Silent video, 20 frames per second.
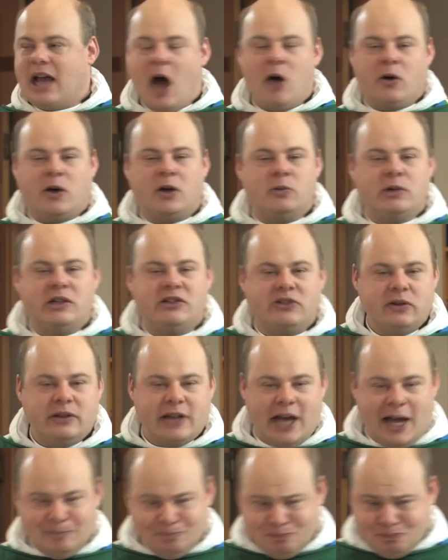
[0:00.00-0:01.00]
How can we do
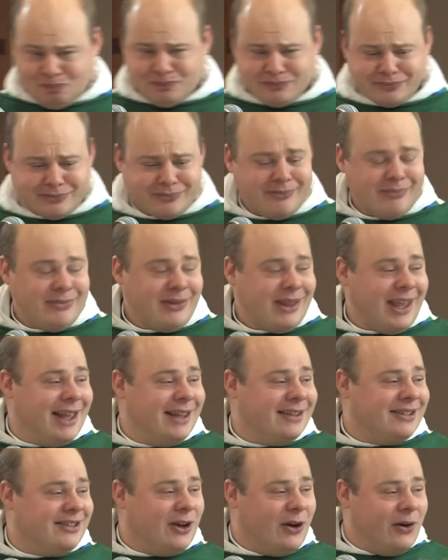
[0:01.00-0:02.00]
that?
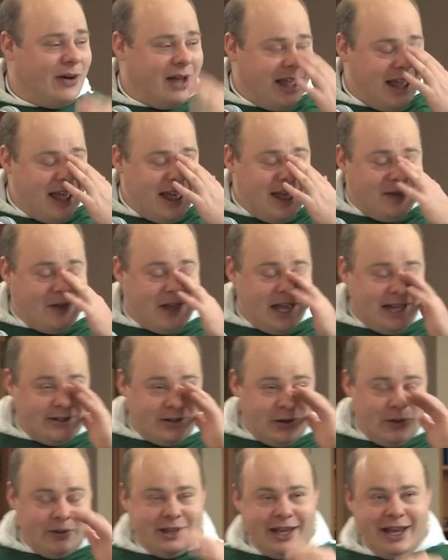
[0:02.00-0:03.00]
And so they,
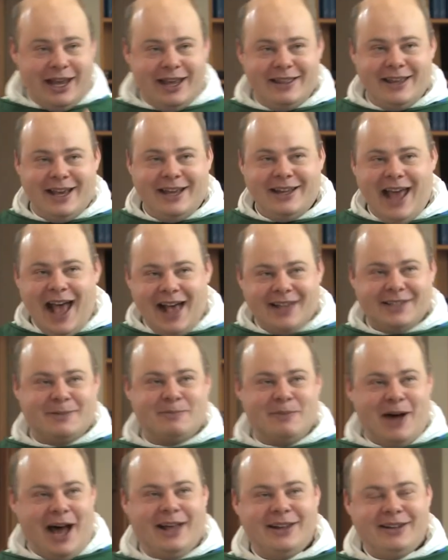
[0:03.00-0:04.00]
told, they, they
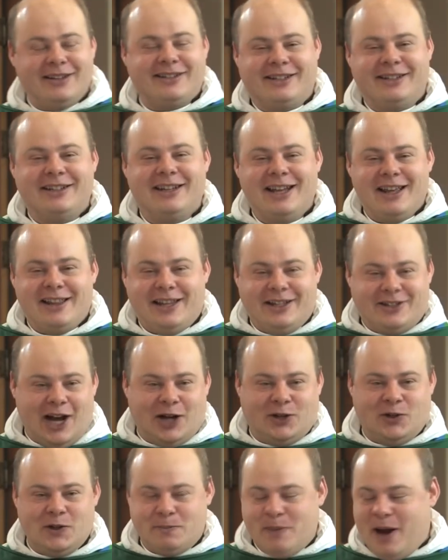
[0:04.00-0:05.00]
asked Miles and they
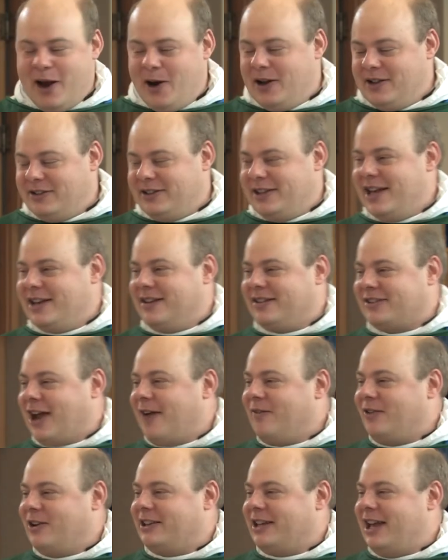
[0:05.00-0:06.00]
talked to his parents. They
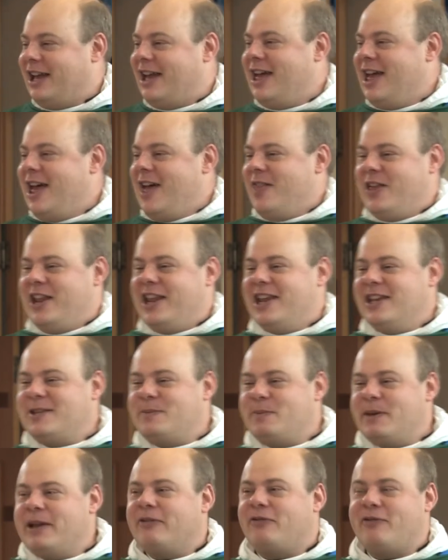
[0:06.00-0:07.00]
discovered that, that his
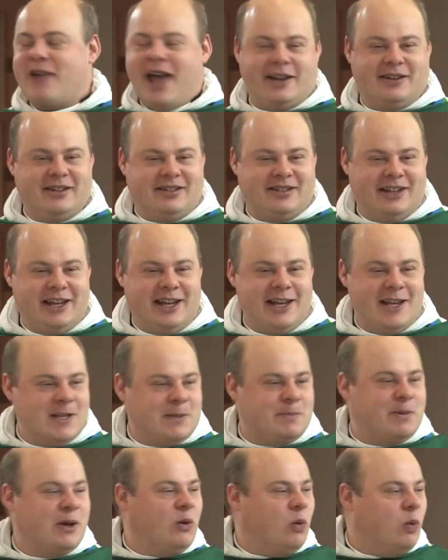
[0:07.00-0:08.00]
big fantasy,
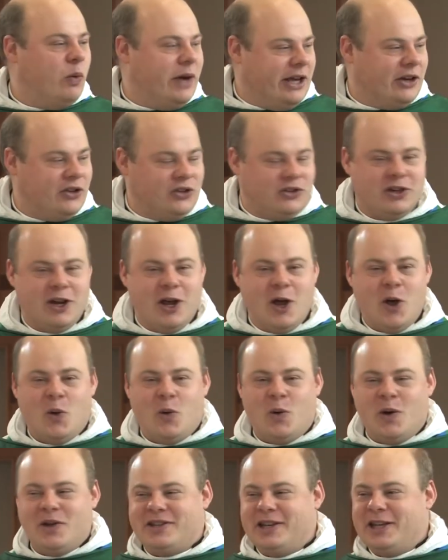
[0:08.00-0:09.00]
his big wish,
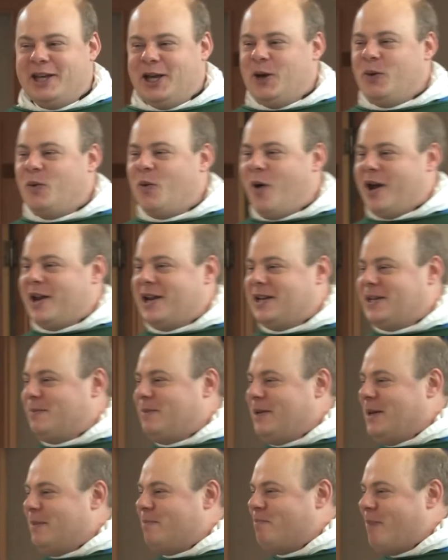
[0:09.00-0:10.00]
was that he wanted to
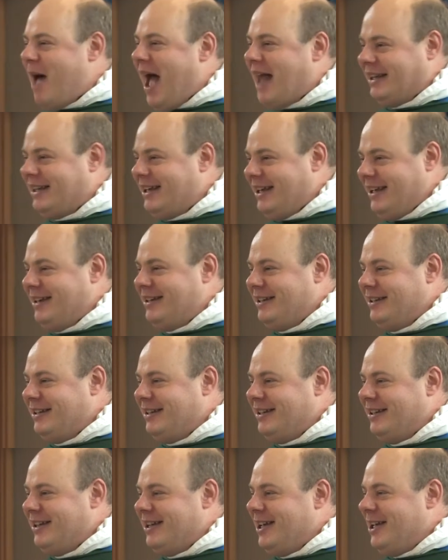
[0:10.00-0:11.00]
be Bat Kid.
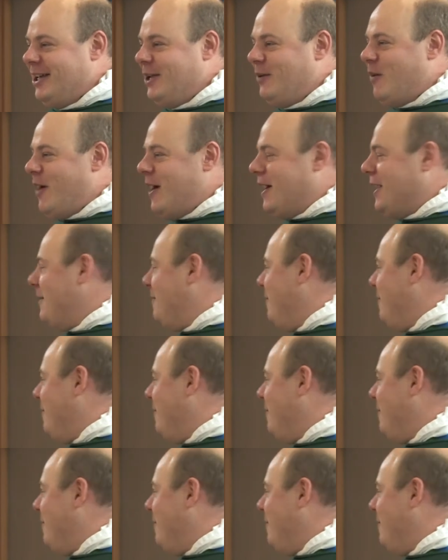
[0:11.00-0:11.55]
He wanted